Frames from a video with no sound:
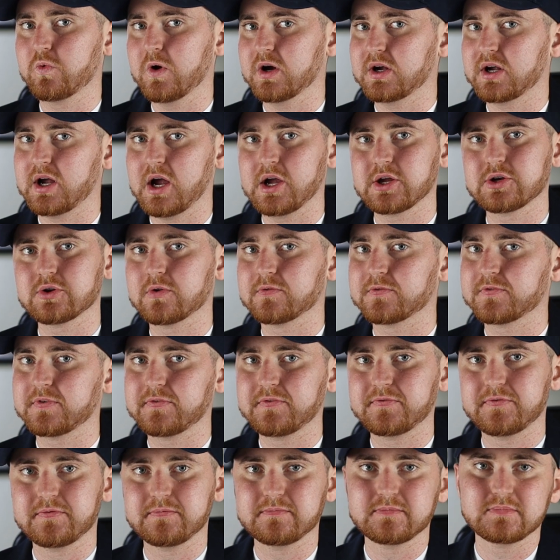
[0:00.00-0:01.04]
what kind
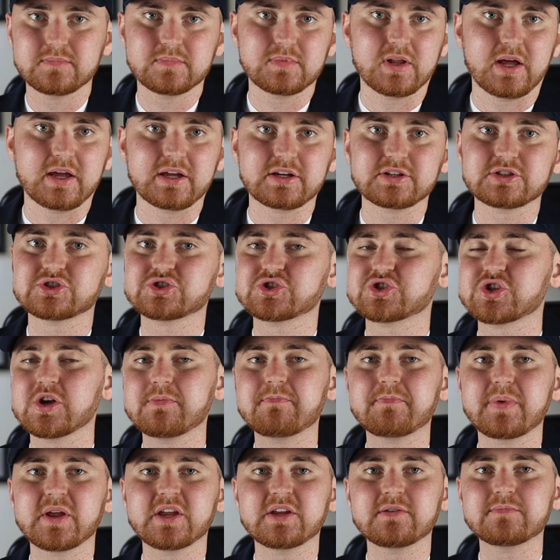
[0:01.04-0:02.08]
of like
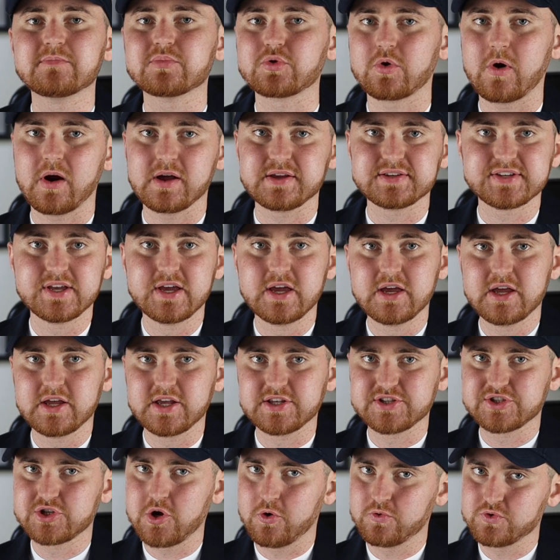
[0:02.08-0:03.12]
shipping price
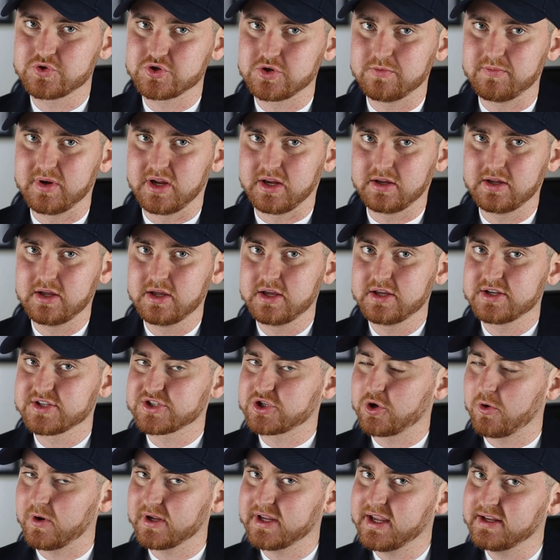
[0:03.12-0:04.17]
is going to be.
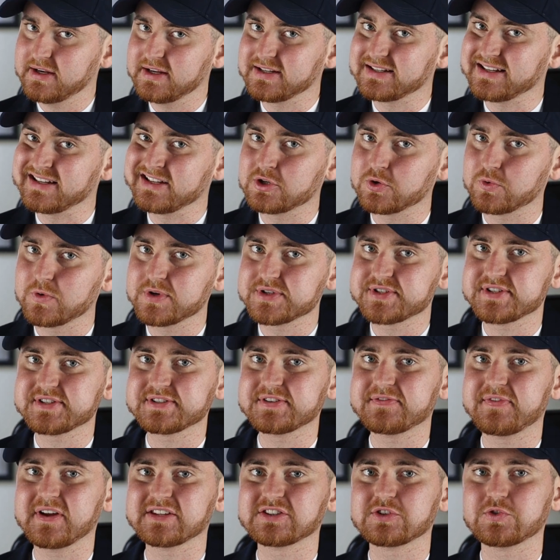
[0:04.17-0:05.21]
So again, it
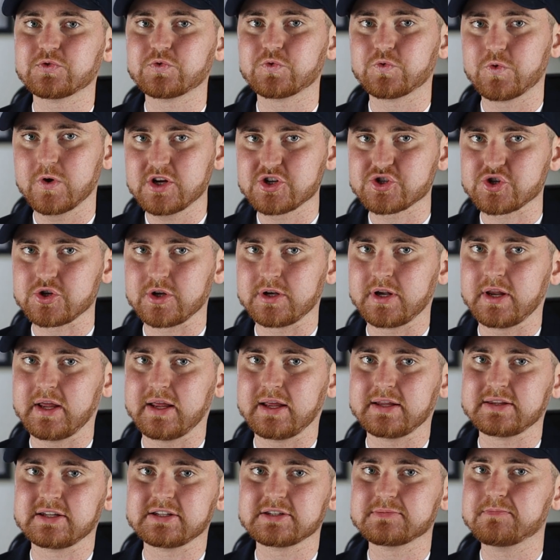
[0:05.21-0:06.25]
increases that friction
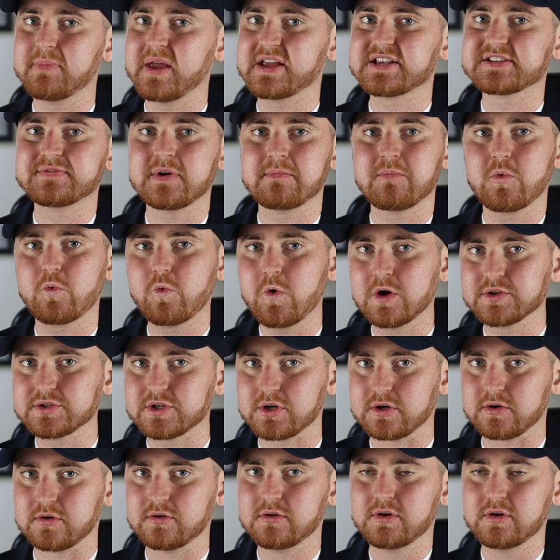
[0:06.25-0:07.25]
and it makes them wonder.